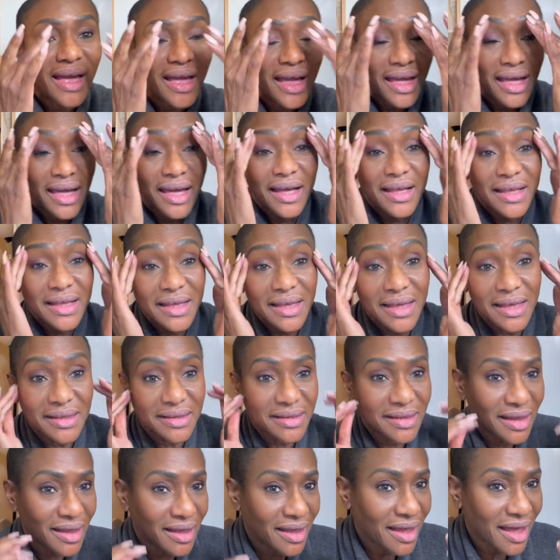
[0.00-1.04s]
And
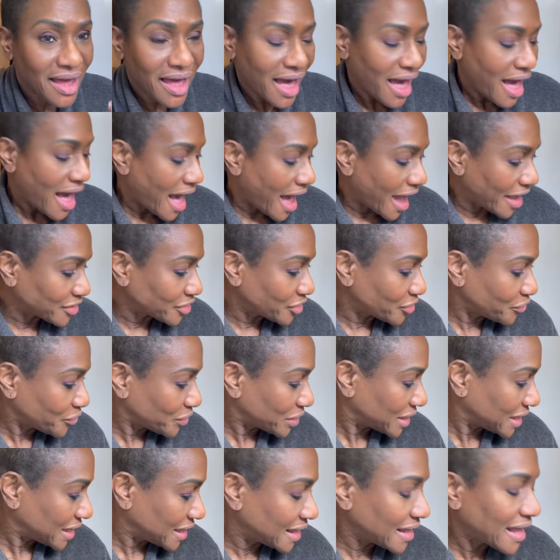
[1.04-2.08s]
I don't
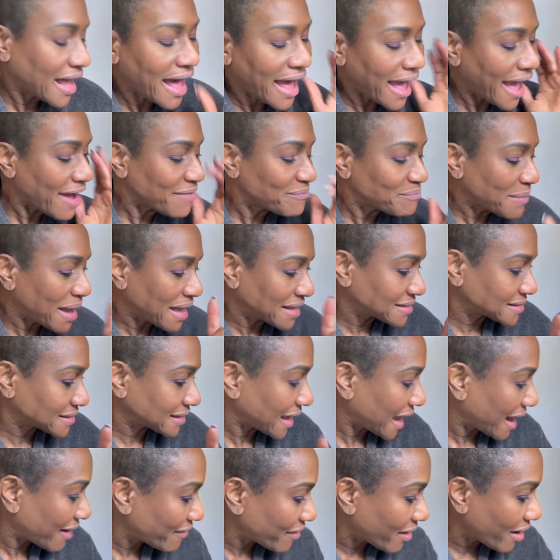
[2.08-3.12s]
really, I have
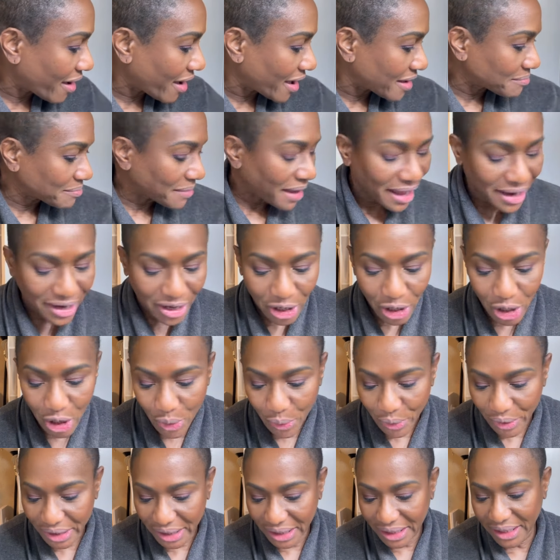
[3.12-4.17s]
mascara on my
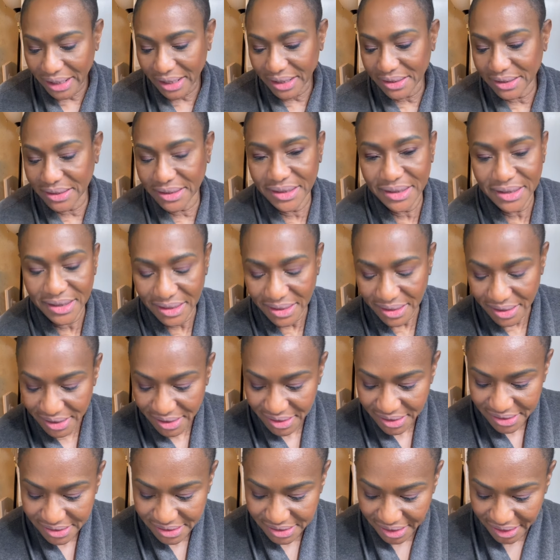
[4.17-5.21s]
lower lid.
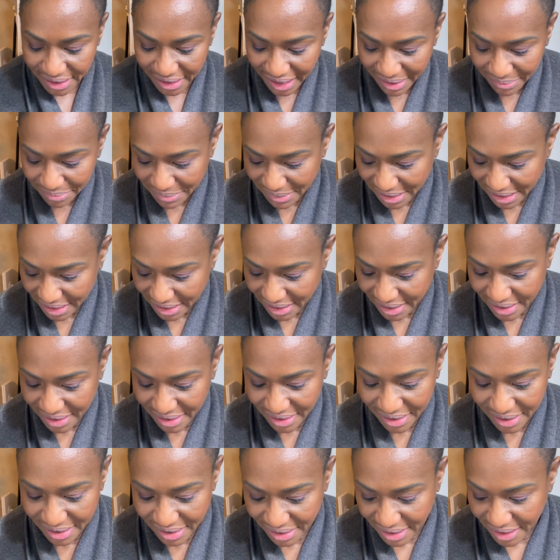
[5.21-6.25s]
So let me
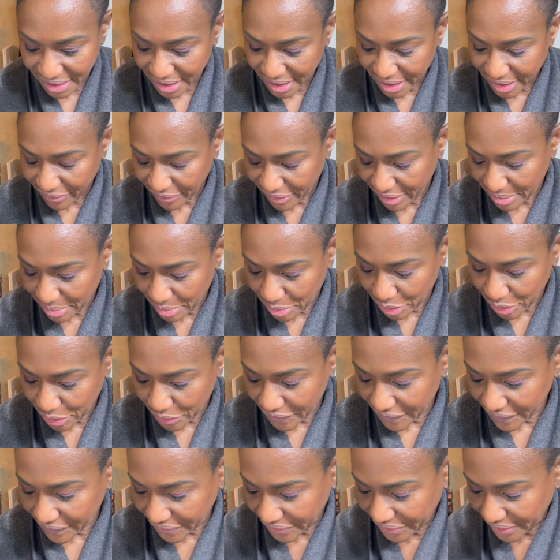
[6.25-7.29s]

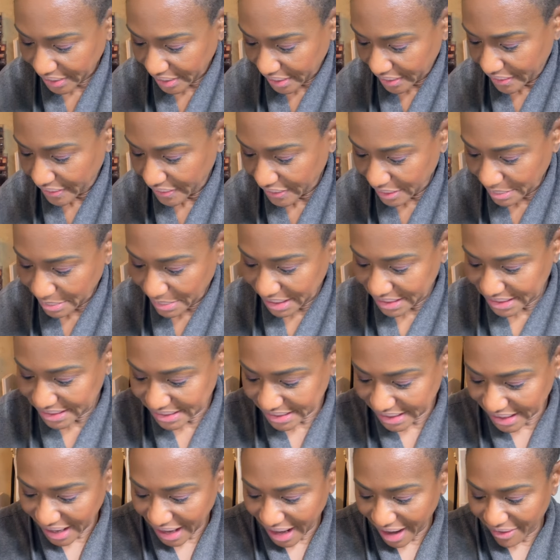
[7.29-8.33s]
remove the
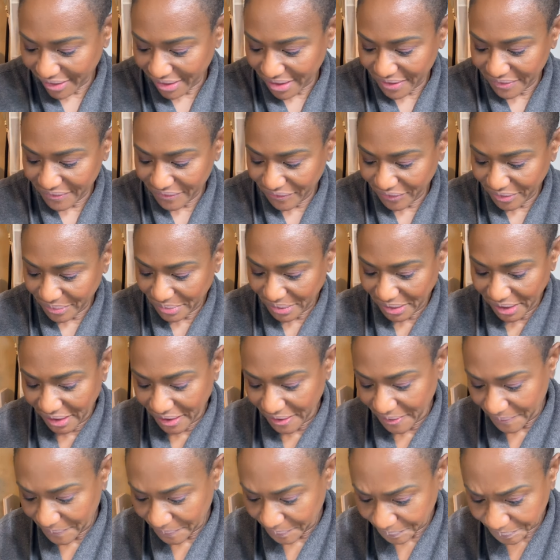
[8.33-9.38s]
mascara from
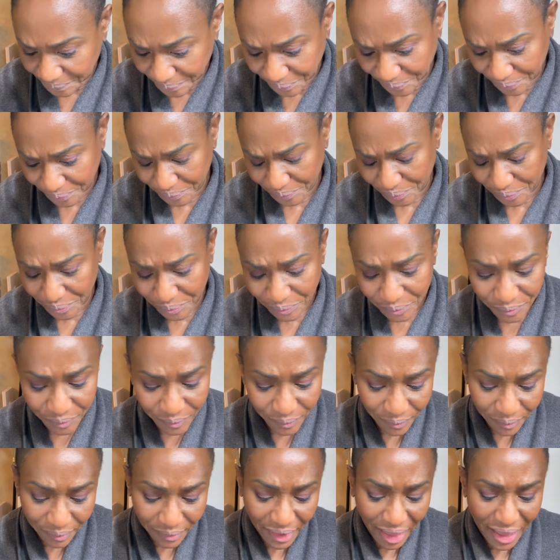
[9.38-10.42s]
there.
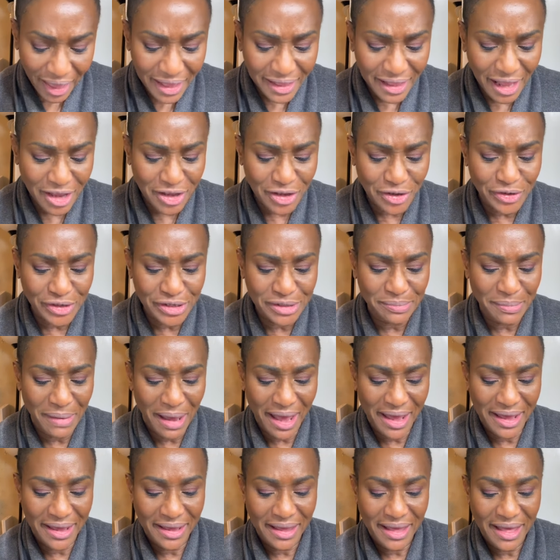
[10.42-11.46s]
And I use
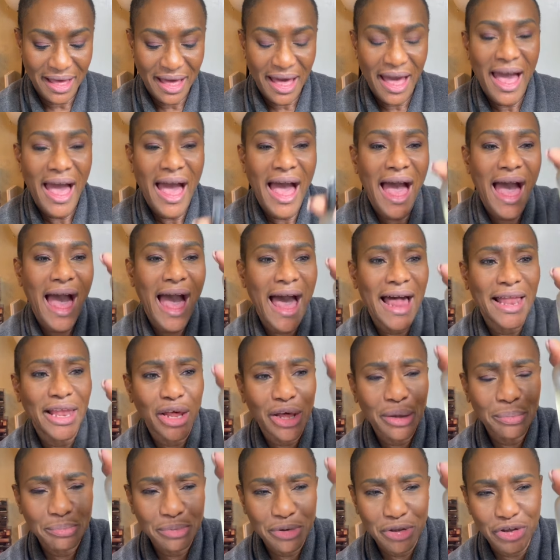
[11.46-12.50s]
my
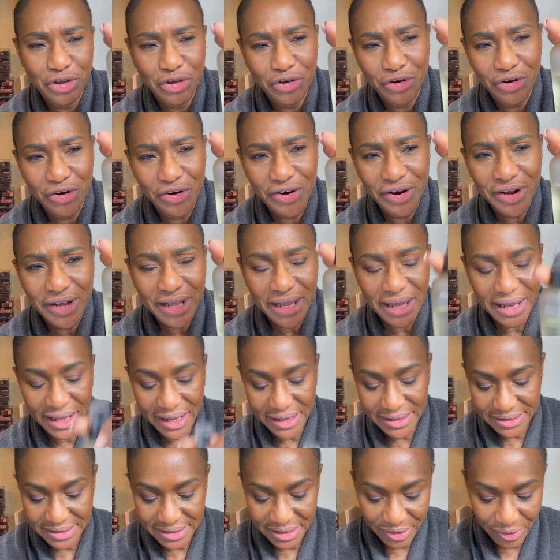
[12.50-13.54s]
Aloe Pure
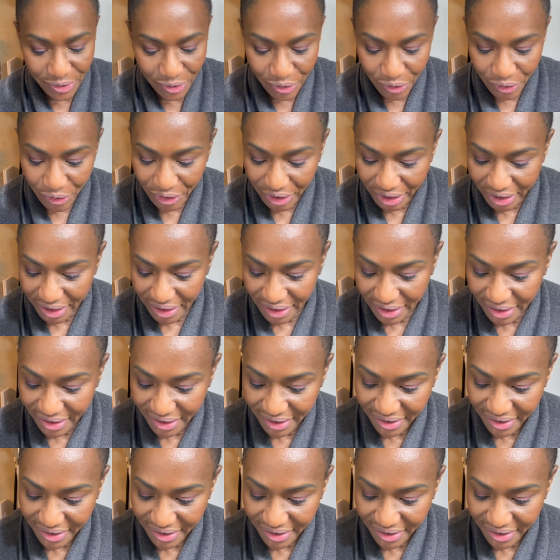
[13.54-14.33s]
Cleansing Oil